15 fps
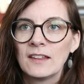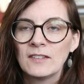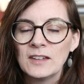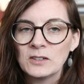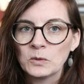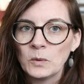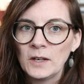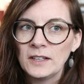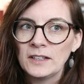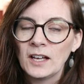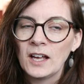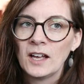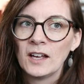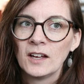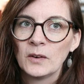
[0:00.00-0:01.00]
This
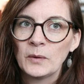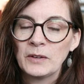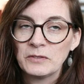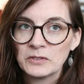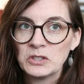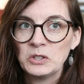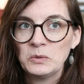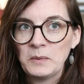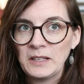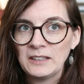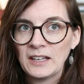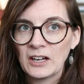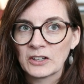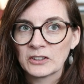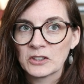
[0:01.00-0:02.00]
one, we have two
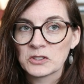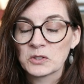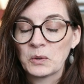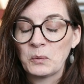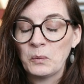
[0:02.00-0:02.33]
main characters.